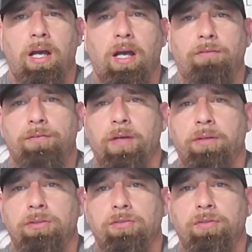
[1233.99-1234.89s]
If you
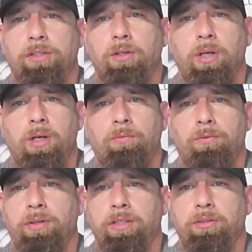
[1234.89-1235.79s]
found this video
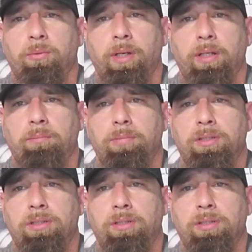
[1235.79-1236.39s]
helpful in any way,